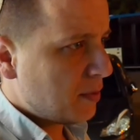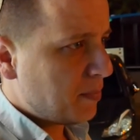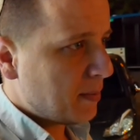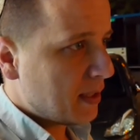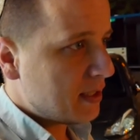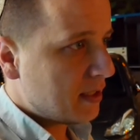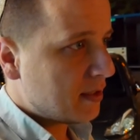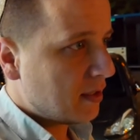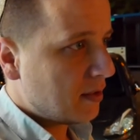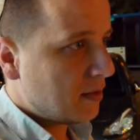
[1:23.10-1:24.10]
could be my
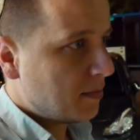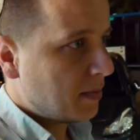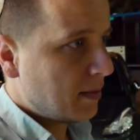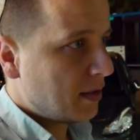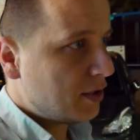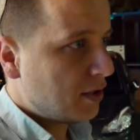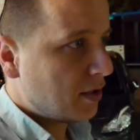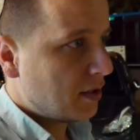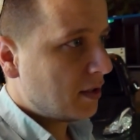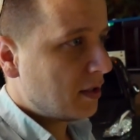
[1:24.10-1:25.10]
sister, but I'm not
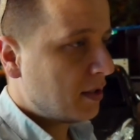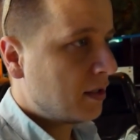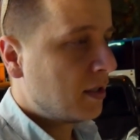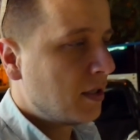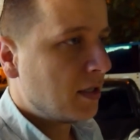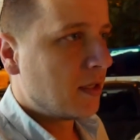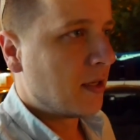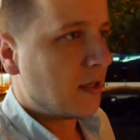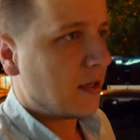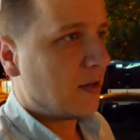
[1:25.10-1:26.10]
sure.
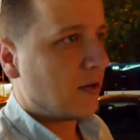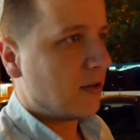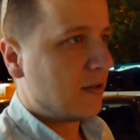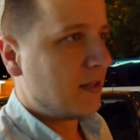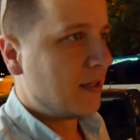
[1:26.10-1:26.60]
Uh-oh.